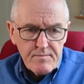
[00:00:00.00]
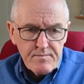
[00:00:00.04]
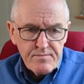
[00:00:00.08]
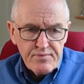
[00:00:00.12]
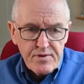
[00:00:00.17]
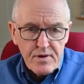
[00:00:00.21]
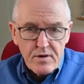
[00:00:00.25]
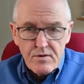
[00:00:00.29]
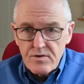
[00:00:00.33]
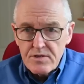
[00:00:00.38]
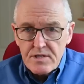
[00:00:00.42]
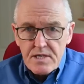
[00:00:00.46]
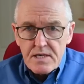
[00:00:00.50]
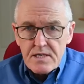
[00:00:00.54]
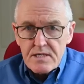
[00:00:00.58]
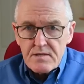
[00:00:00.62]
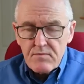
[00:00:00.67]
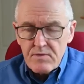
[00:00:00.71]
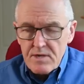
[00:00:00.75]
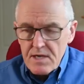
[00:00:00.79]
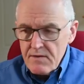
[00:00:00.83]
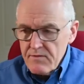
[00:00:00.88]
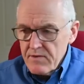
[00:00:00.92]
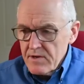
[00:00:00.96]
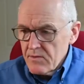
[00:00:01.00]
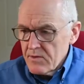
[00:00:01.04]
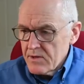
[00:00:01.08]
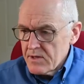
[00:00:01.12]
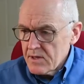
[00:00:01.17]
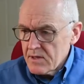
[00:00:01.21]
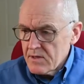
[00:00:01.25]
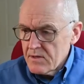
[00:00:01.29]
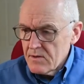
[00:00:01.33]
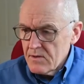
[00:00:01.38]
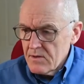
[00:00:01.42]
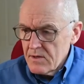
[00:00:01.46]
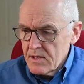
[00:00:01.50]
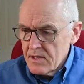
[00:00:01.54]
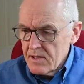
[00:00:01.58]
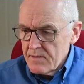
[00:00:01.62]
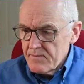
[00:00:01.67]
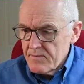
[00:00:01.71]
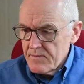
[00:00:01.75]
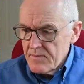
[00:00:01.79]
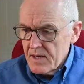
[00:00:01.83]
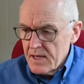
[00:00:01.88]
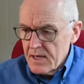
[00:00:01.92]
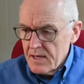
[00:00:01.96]
process, whatever you want to call
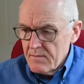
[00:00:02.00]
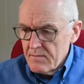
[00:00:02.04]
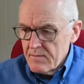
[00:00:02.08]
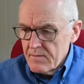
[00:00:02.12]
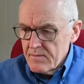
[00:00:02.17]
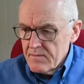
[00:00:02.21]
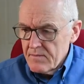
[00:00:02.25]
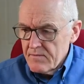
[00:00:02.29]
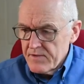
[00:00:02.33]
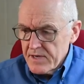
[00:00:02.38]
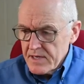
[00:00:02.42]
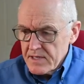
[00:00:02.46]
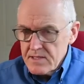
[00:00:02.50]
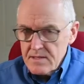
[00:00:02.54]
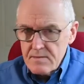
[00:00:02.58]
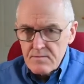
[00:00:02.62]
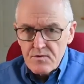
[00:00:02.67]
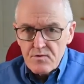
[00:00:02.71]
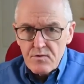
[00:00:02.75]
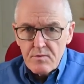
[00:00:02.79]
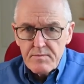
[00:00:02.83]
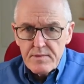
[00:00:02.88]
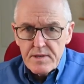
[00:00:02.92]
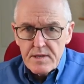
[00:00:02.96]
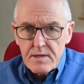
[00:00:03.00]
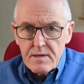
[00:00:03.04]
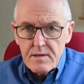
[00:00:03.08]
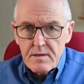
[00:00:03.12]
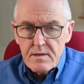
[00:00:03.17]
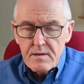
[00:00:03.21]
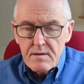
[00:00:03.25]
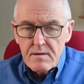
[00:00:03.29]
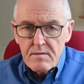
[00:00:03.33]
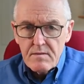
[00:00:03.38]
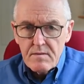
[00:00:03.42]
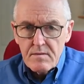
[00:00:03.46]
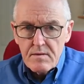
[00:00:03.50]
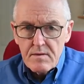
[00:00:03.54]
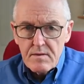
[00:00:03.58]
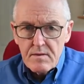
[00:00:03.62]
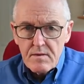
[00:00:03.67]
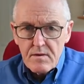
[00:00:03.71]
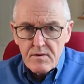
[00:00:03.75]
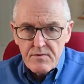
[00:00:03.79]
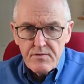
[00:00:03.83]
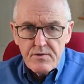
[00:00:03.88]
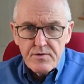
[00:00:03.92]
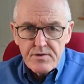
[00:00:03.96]
it. Victims would be
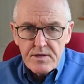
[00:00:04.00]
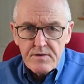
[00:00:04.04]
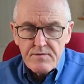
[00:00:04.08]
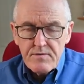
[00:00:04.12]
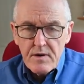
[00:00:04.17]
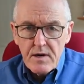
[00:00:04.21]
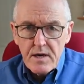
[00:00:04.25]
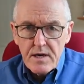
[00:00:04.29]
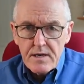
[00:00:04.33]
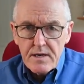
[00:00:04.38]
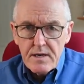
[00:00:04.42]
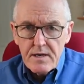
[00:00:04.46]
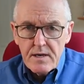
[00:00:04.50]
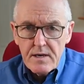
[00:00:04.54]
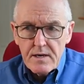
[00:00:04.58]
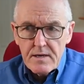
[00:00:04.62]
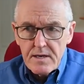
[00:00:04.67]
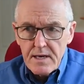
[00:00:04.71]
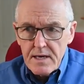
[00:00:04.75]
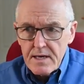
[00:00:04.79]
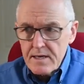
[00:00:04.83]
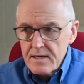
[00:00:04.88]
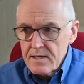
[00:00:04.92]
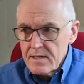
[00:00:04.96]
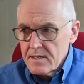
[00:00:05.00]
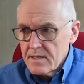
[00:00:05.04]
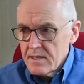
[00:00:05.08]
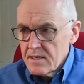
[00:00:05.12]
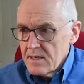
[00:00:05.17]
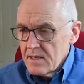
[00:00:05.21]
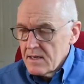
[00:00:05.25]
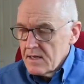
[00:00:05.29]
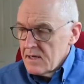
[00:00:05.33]
crucified naked.